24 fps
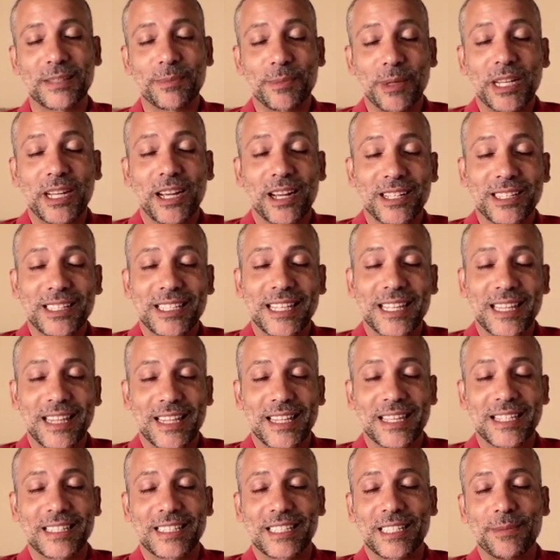because he
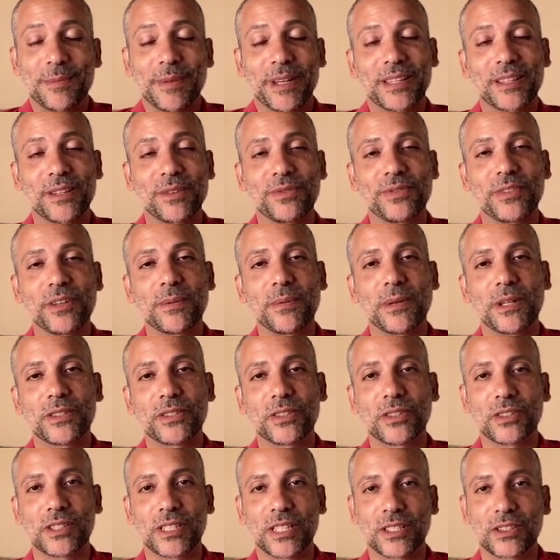thinks he made the film,
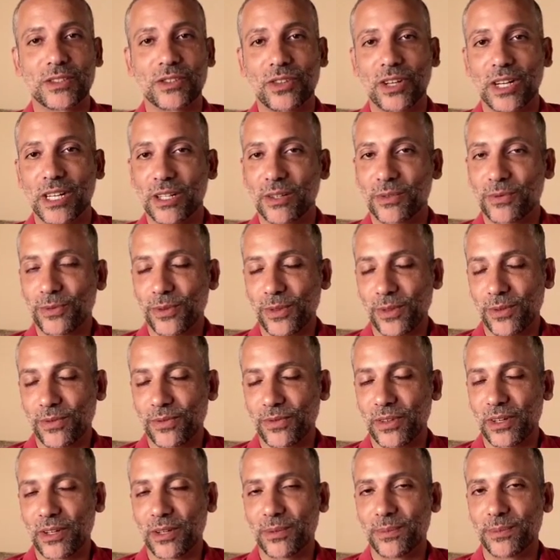also takes credit for the
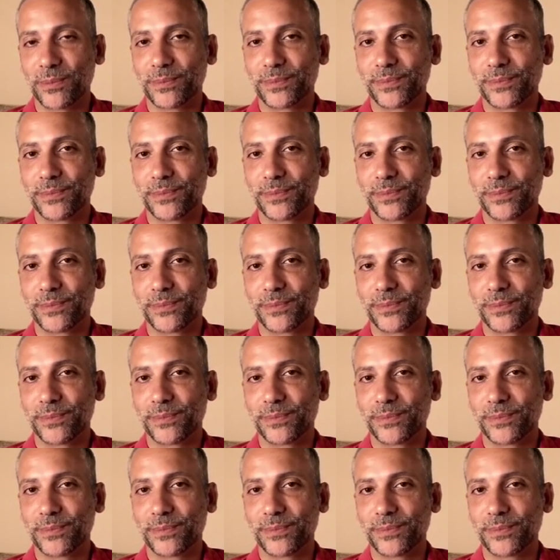film.